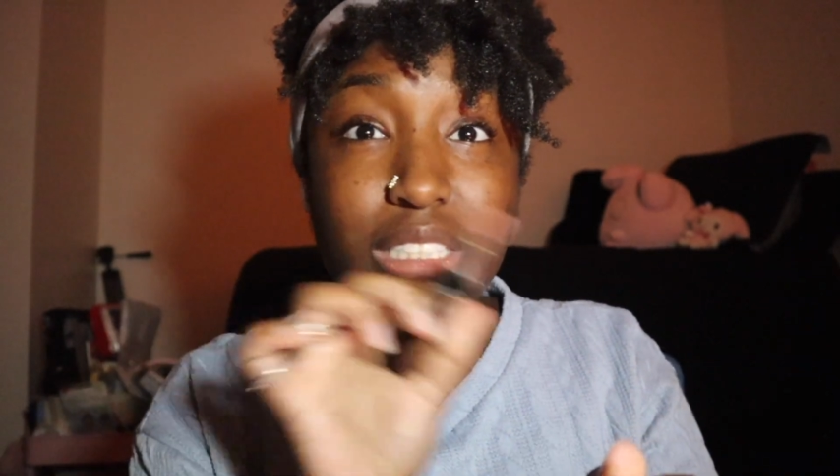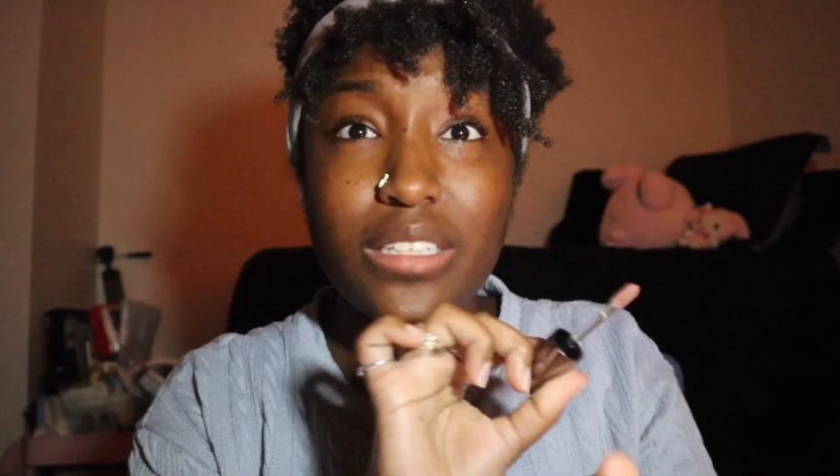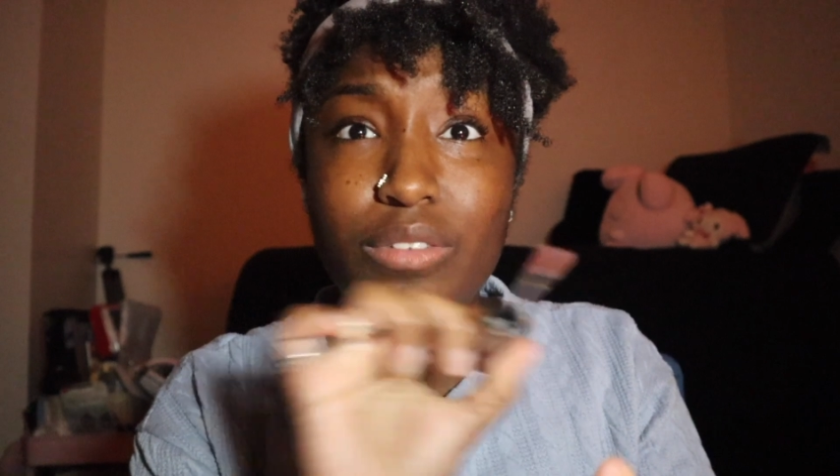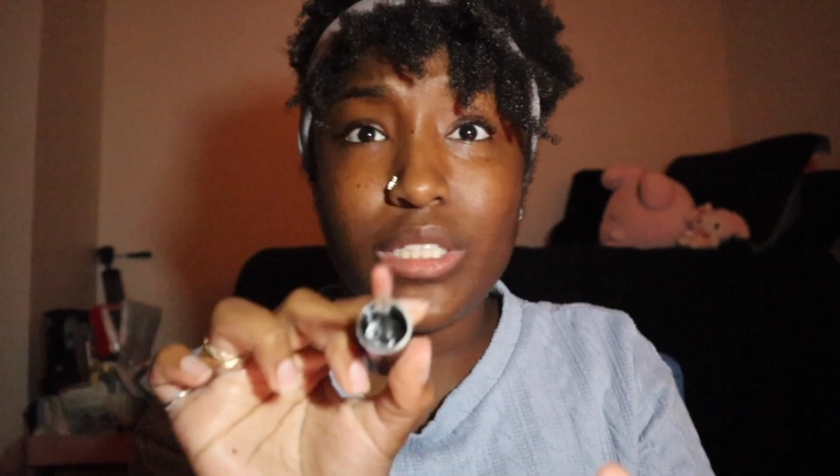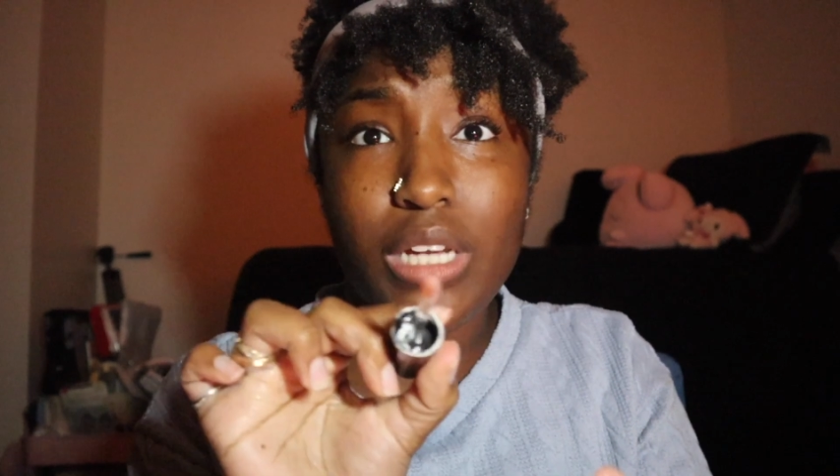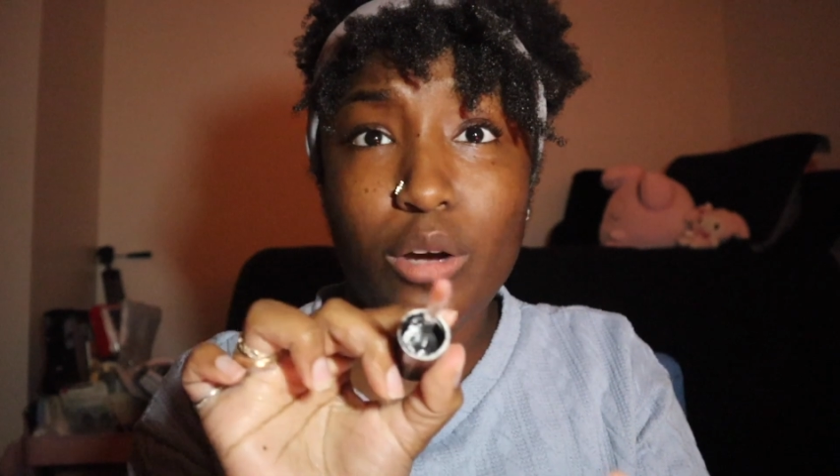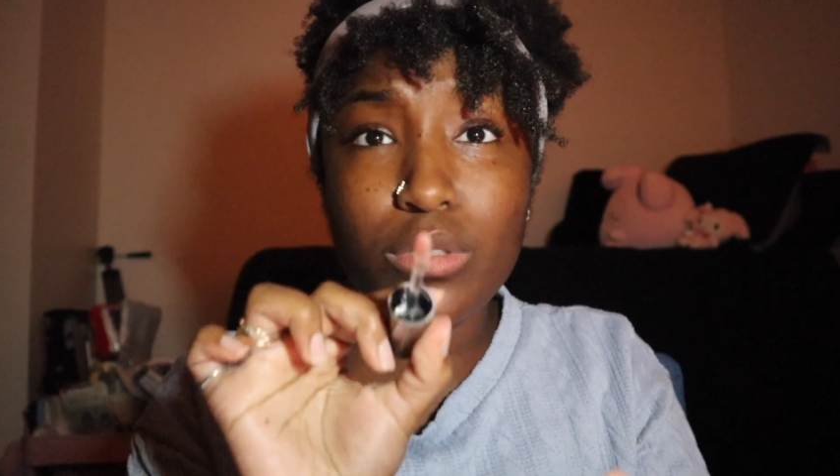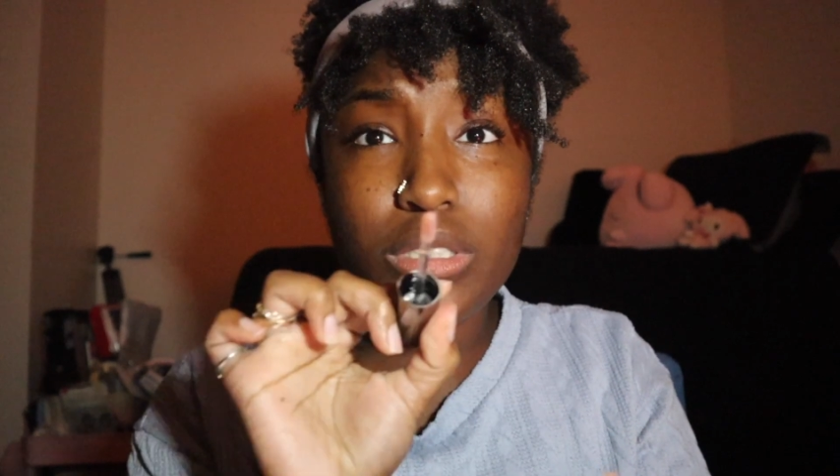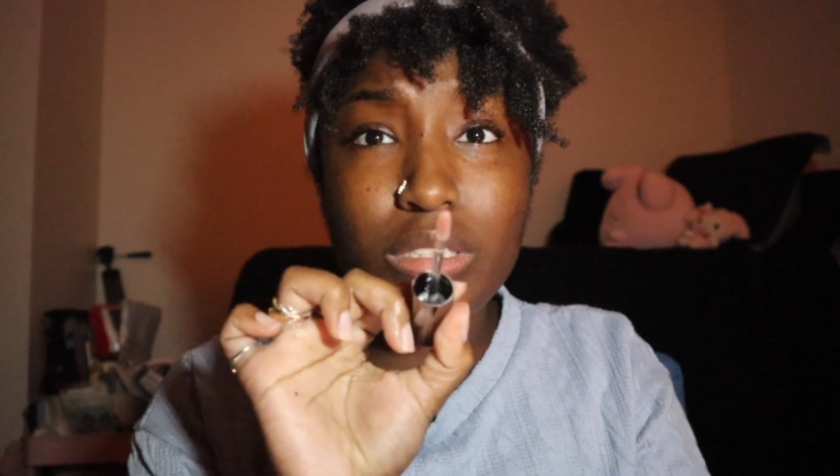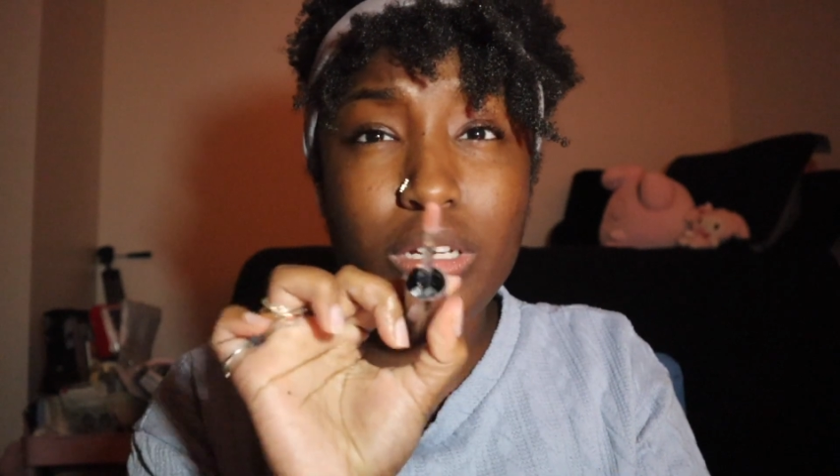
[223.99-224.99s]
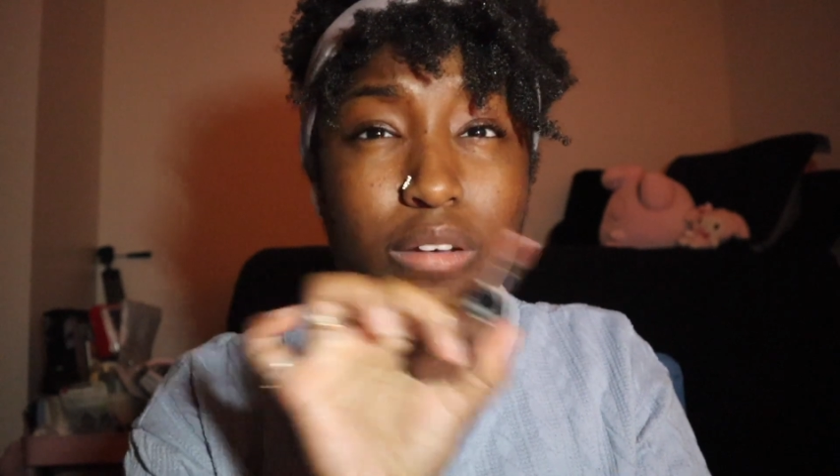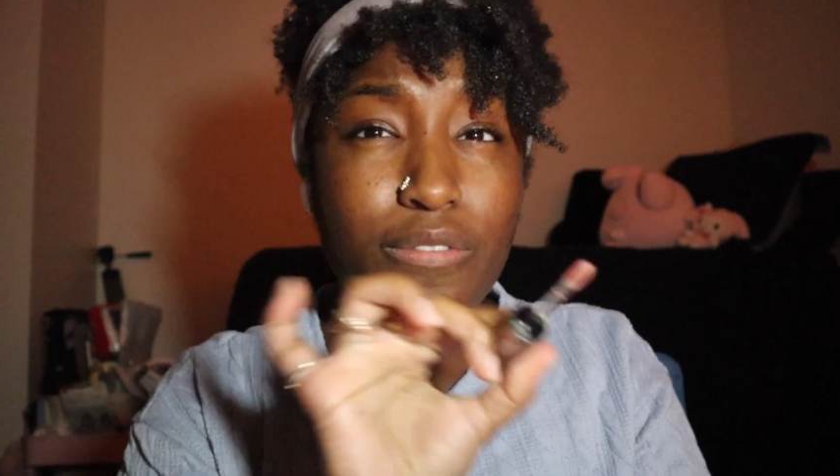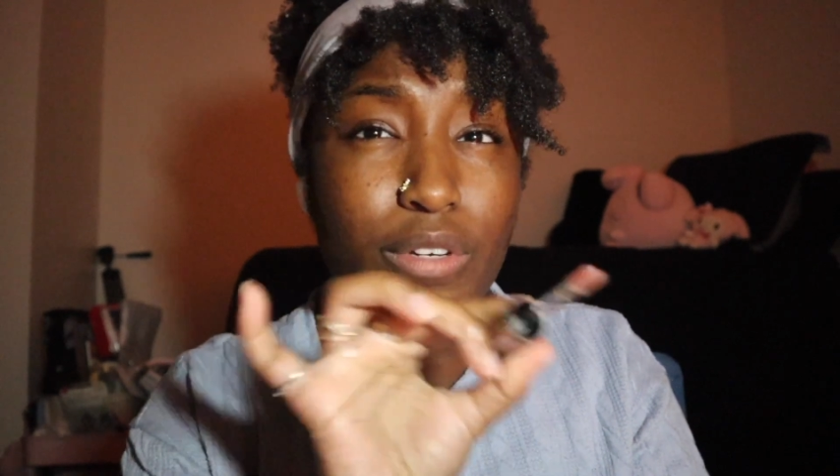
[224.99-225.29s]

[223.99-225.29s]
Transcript: 17 hours of